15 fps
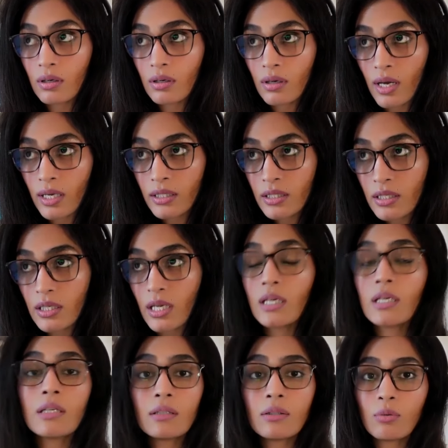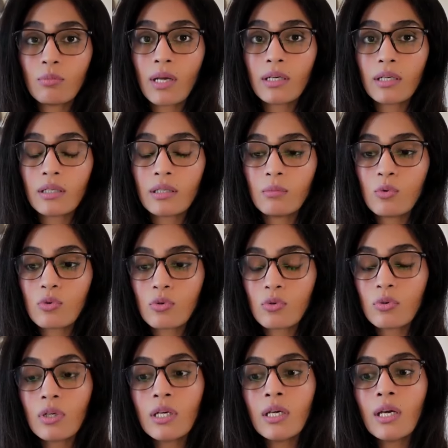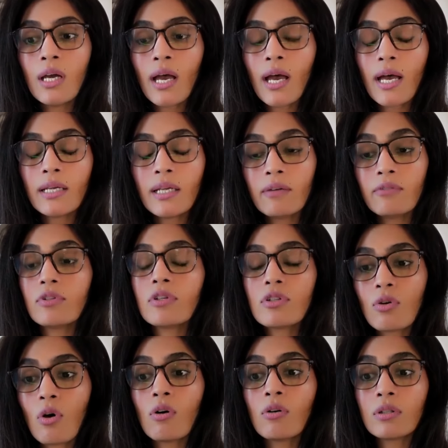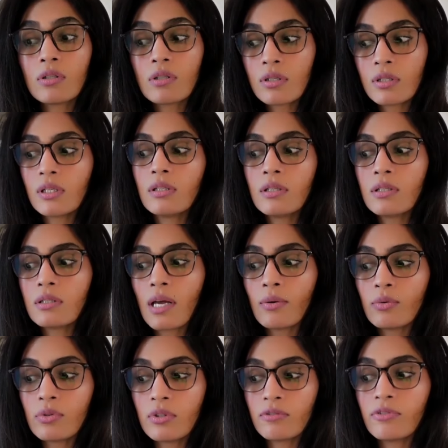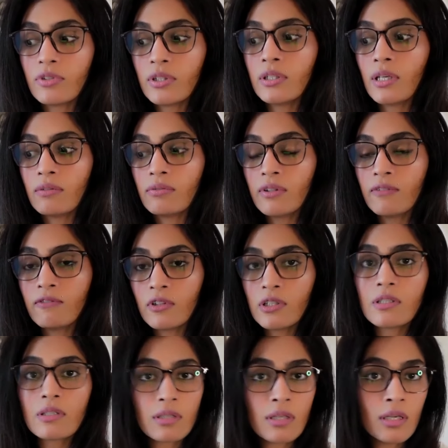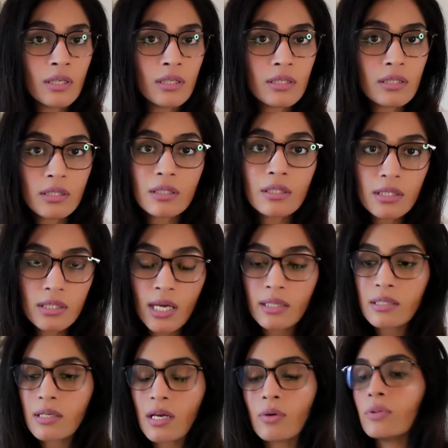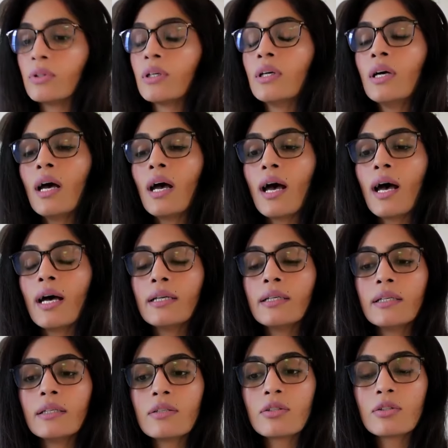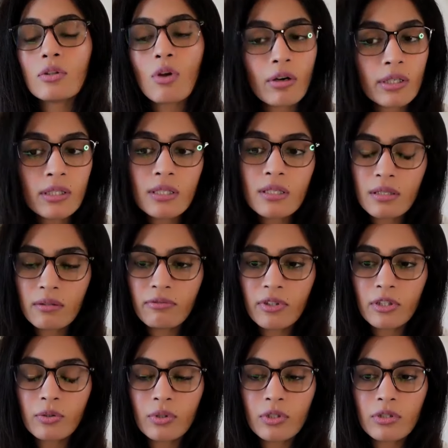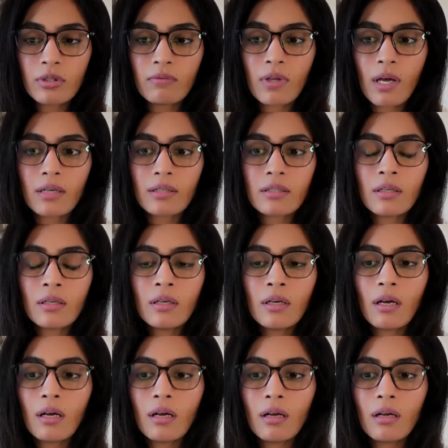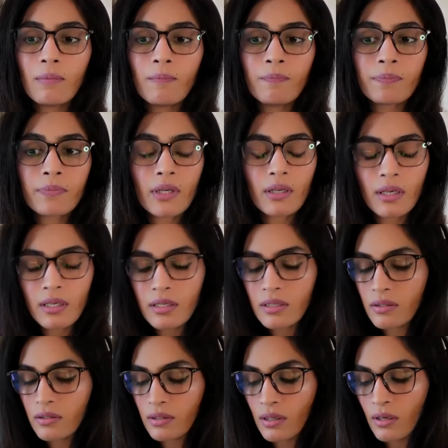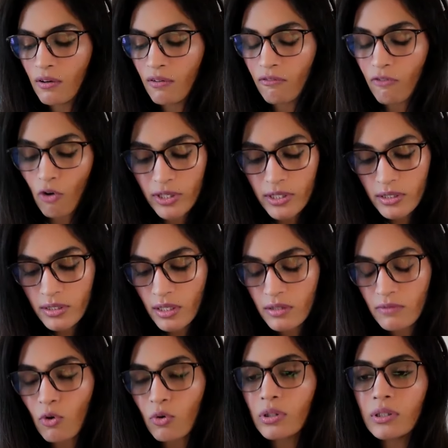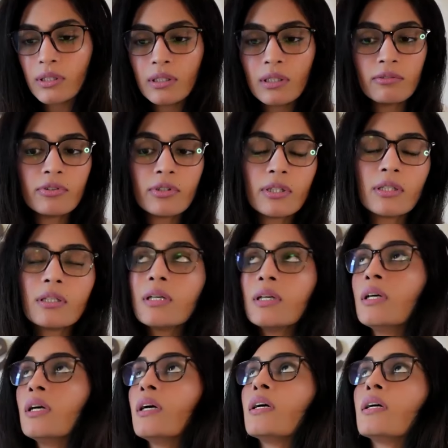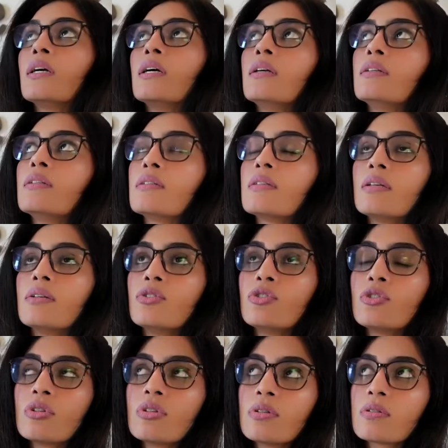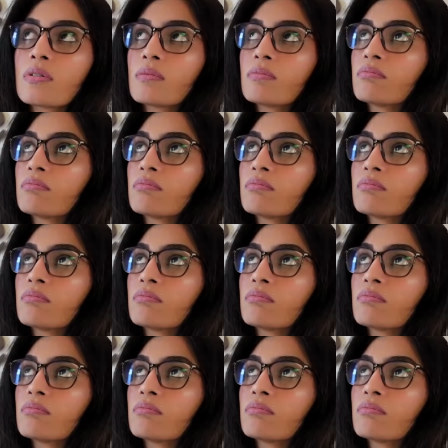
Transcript: and it's staying in the romantic emo zone, and every song still sounds different. Every verse still stands out. And it is not an easy feat to achieve that. His voice, his vocal delivery is just